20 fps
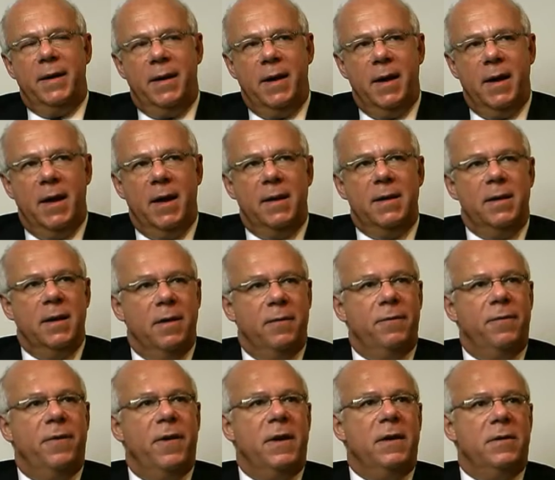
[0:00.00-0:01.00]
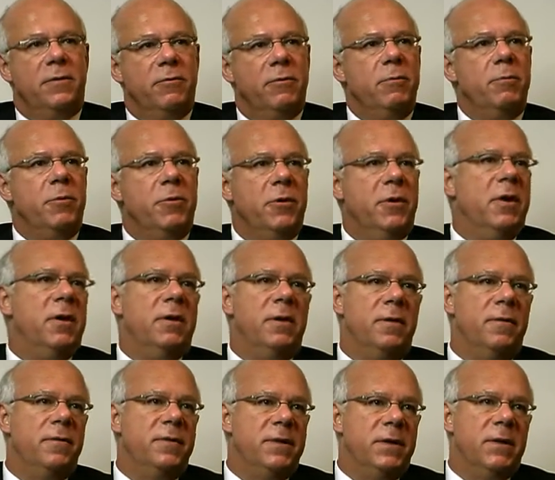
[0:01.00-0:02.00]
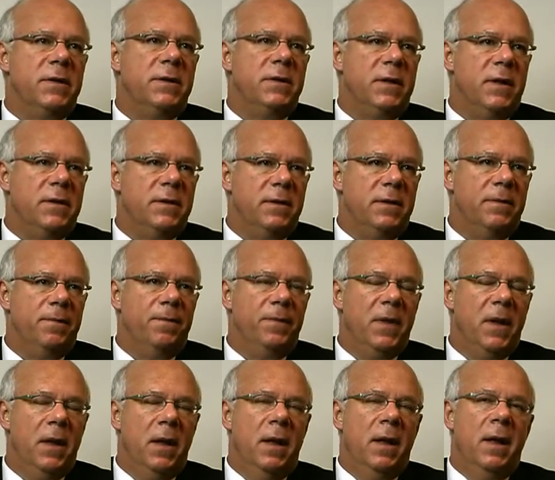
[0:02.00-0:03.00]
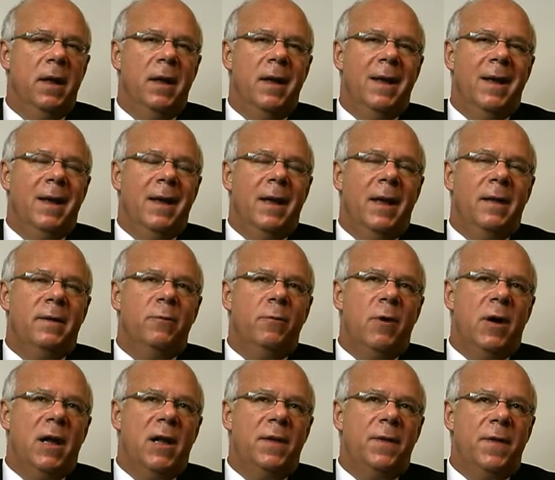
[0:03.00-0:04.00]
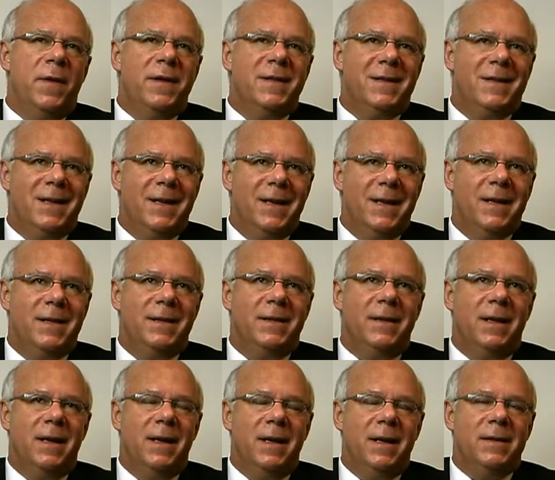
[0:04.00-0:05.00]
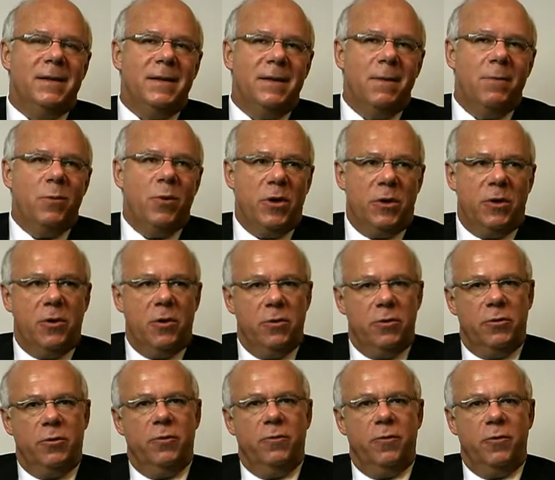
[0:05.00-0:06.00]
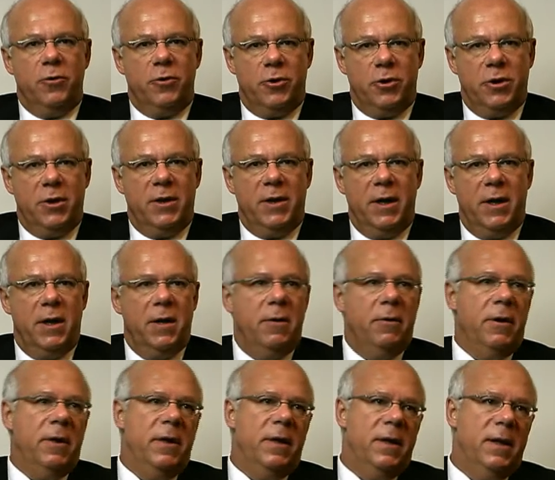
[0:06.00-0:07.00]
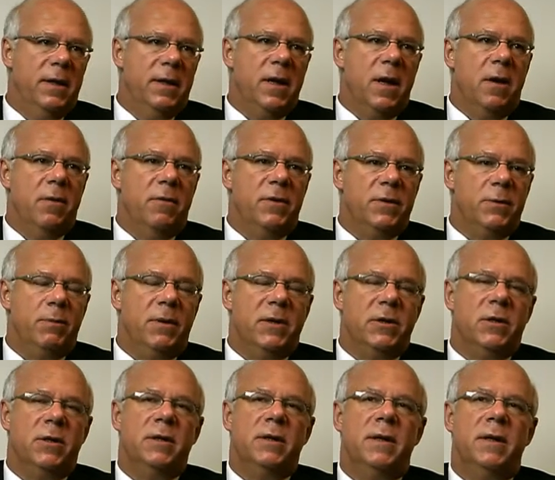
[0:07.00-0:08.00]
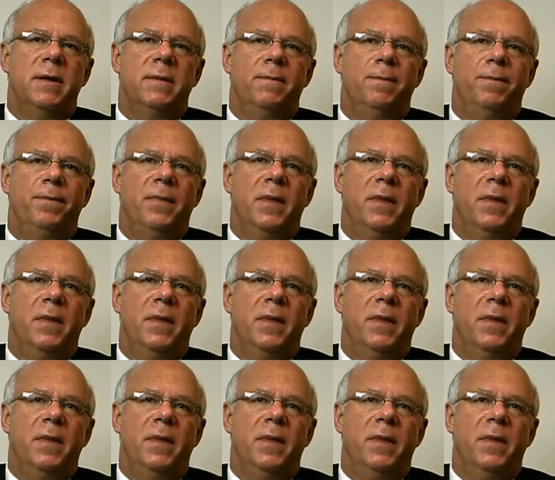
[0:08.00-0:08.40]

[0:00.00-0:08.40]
can affect reproductive success. And while this is a somewhat controversial area in our specialty,